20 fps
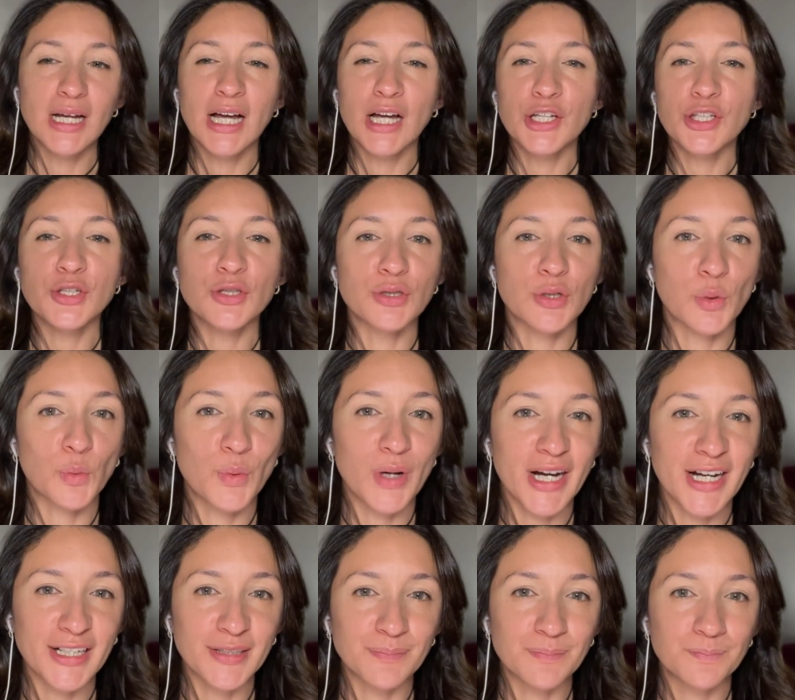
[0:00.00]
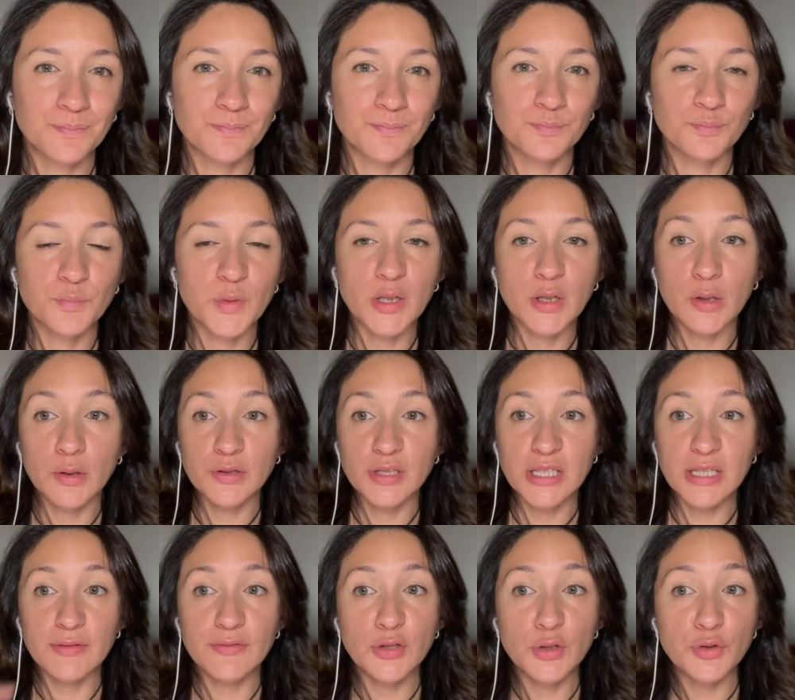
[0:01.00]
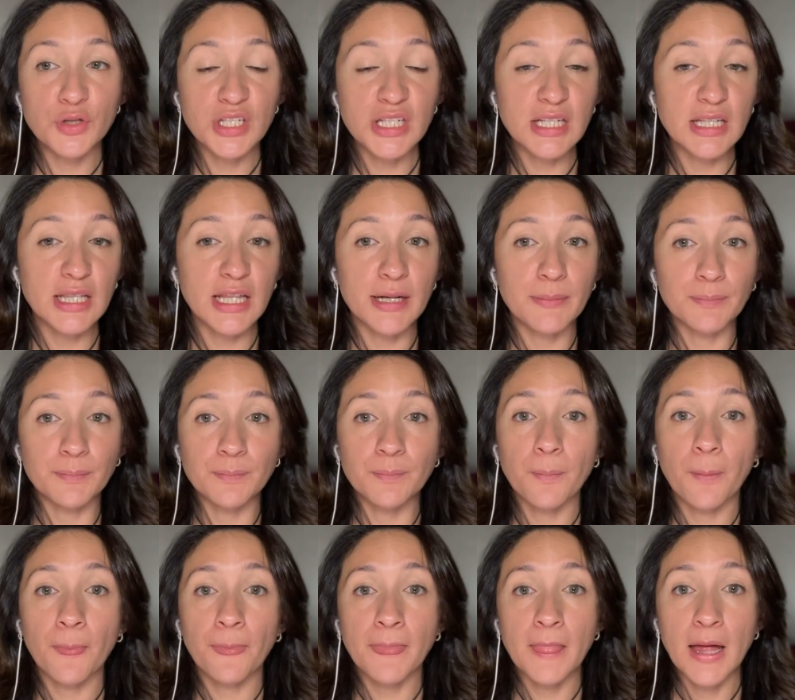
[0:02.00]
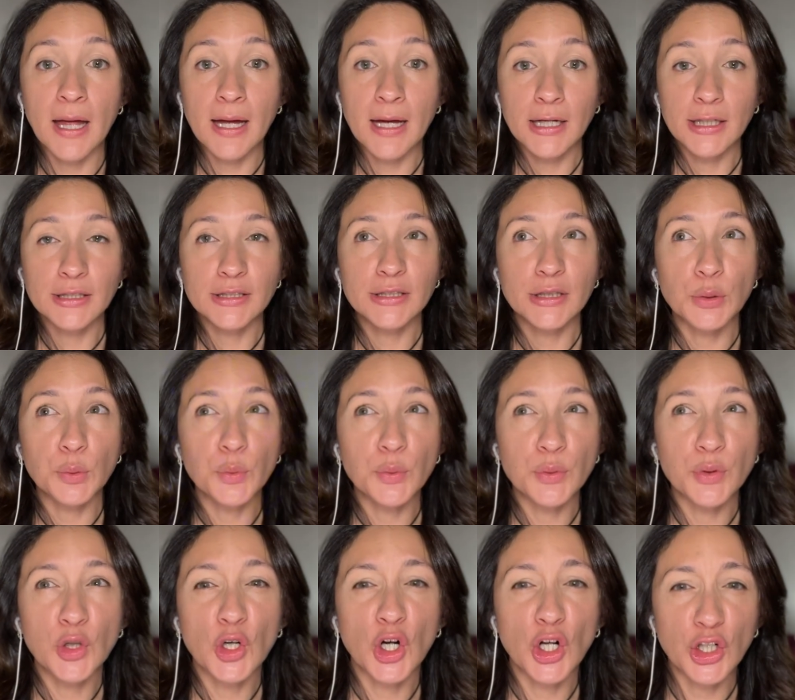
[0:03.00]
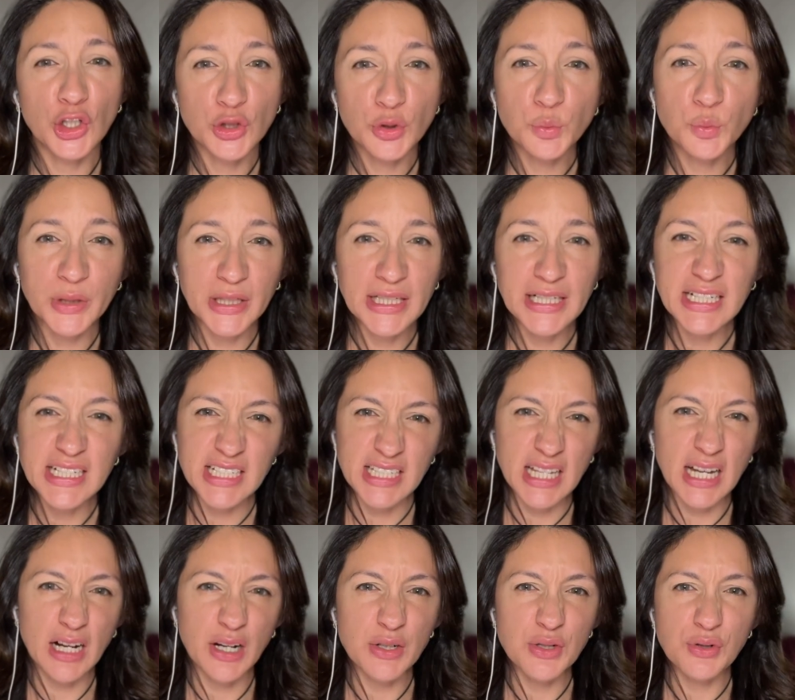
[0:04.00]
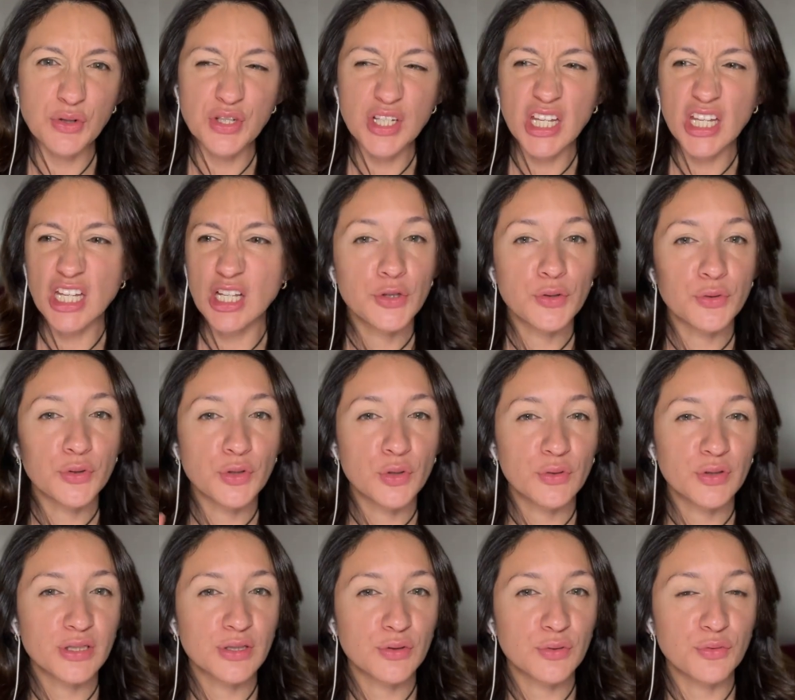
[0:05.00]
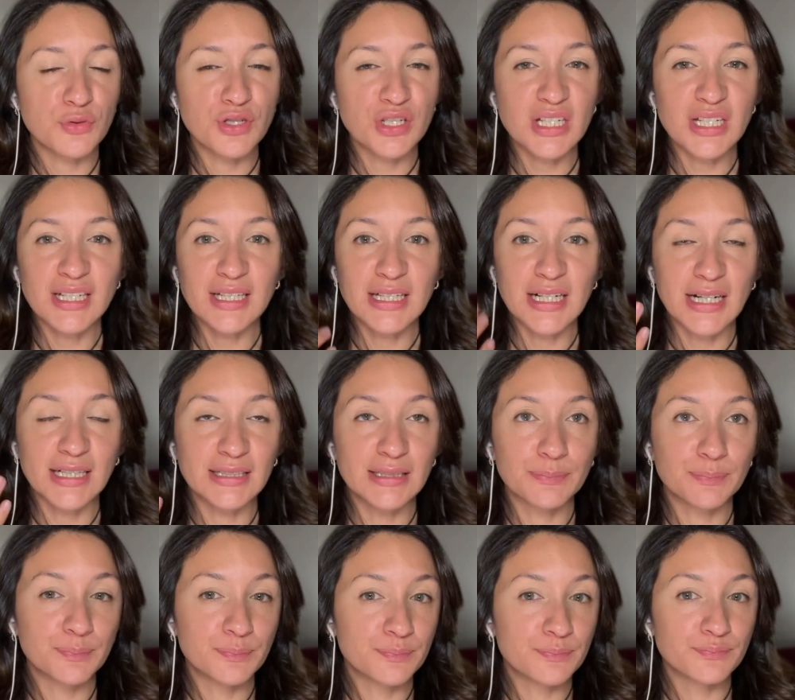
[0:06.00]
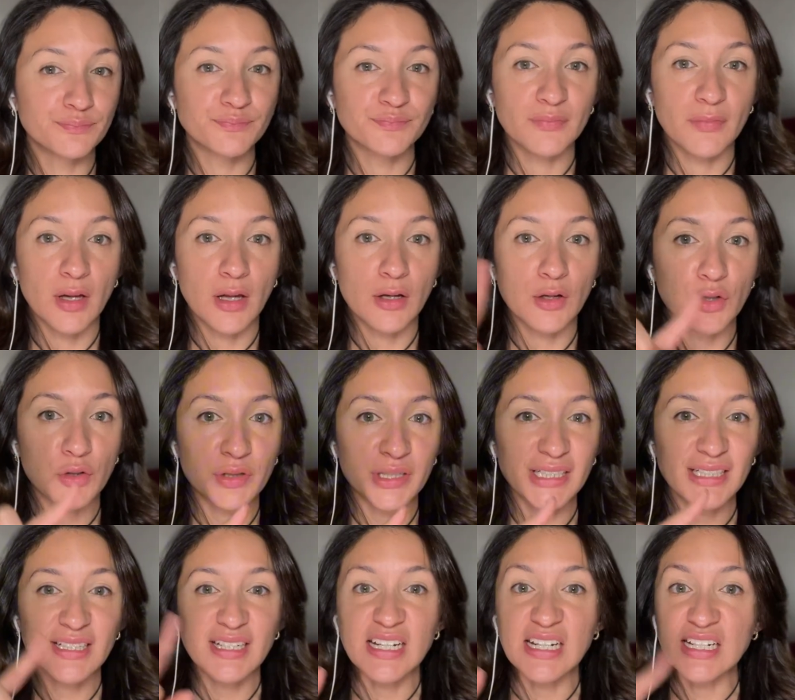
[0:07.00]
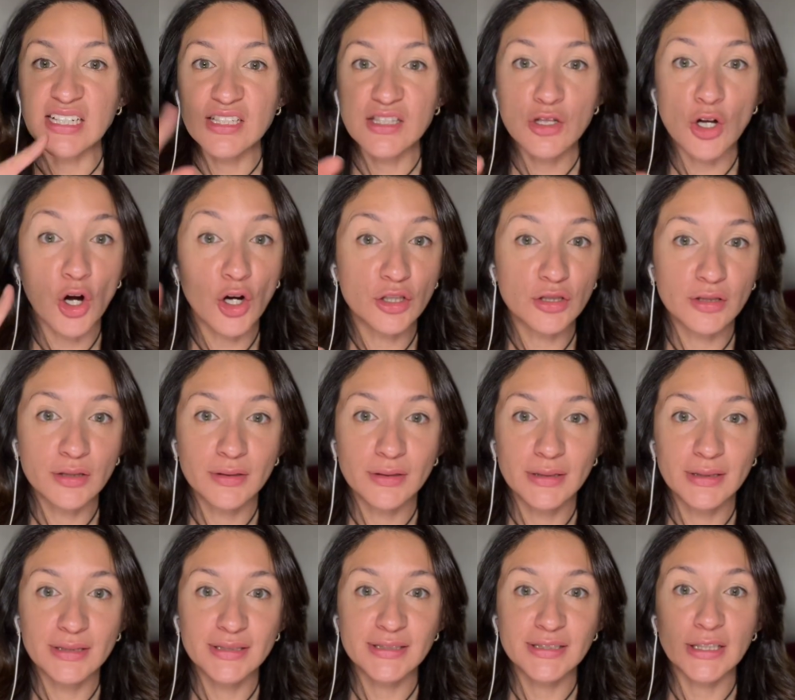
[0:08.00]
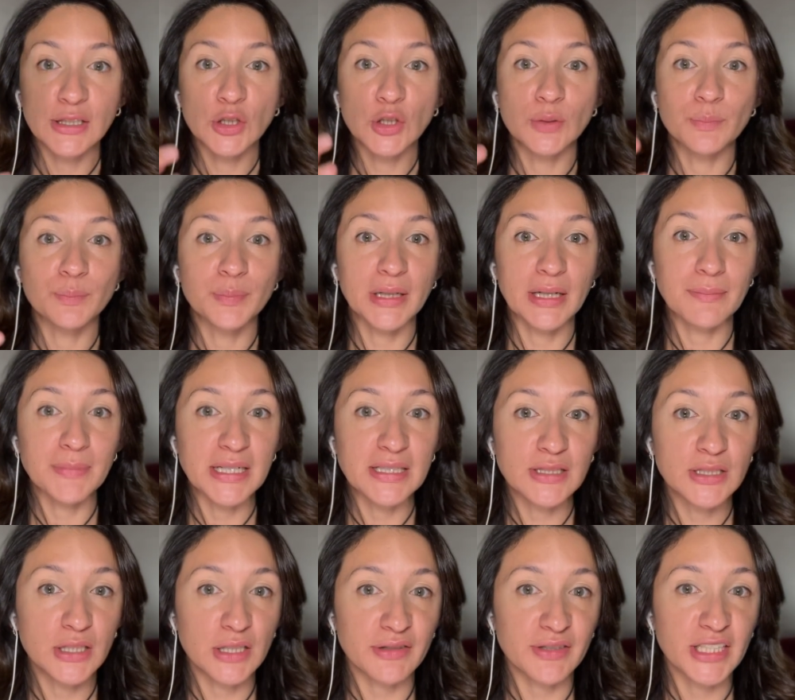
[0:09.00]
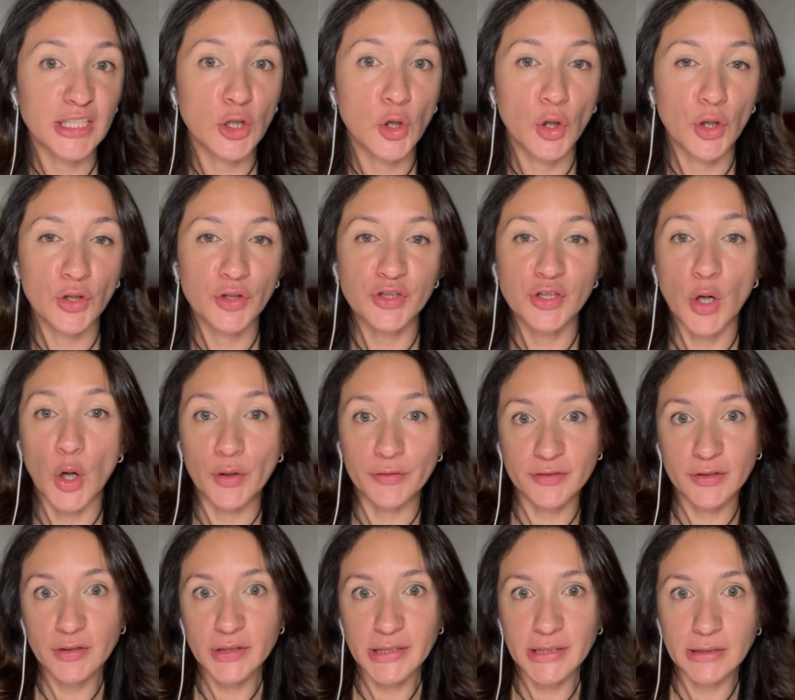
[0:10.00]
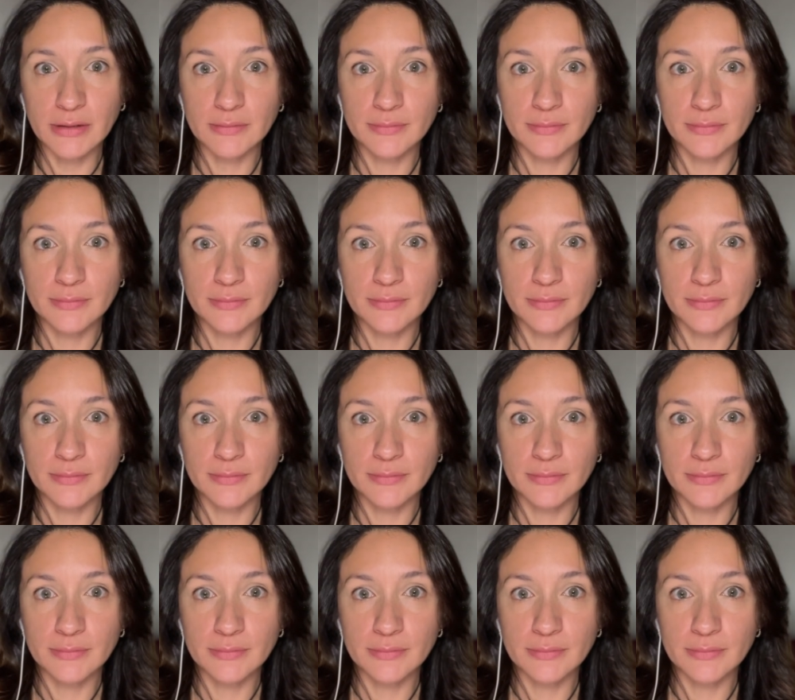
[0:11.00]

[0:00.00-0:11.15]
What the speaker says: You know why? Because if you see the color wheel, is that how you say it? You're going to see that green is not the complementary color of green,